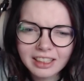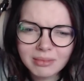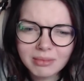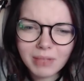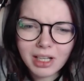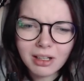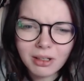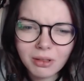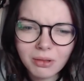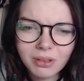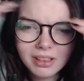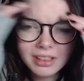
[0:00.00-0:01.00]

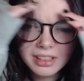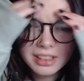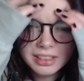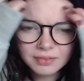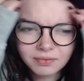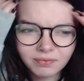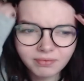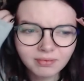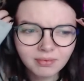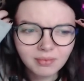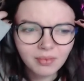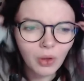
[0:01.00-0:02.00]
Bro.
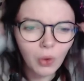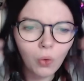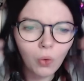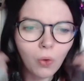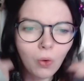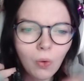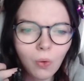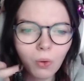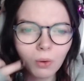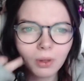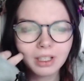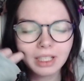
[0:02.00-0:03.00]
Ooh,
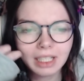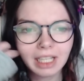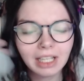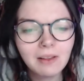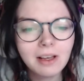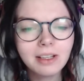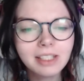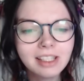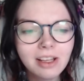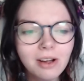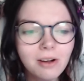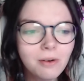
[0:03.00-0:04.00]
a lot of
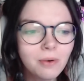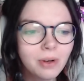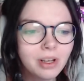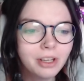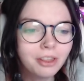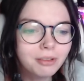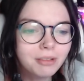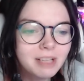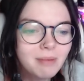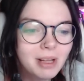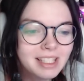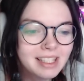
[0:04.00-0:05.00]
snow. Three
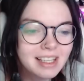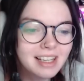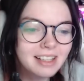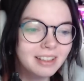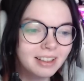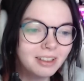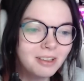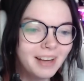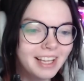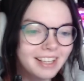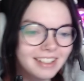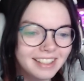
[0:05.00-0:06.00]
months later. Oh my
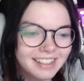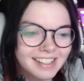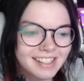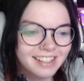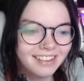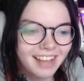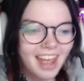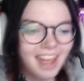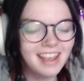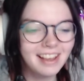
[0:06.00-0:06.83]
goodness. Okay.